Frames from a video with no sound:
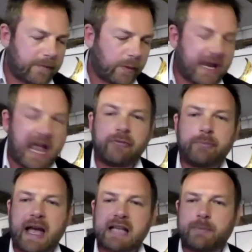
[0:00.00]
we have
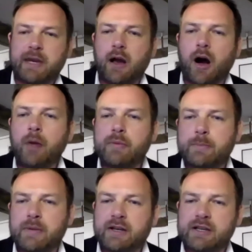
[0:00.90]
bad PR
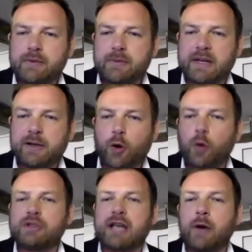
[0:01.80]
because we've been
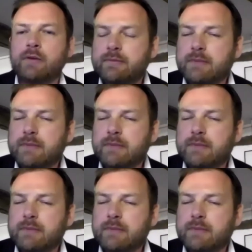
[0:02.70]
caught out.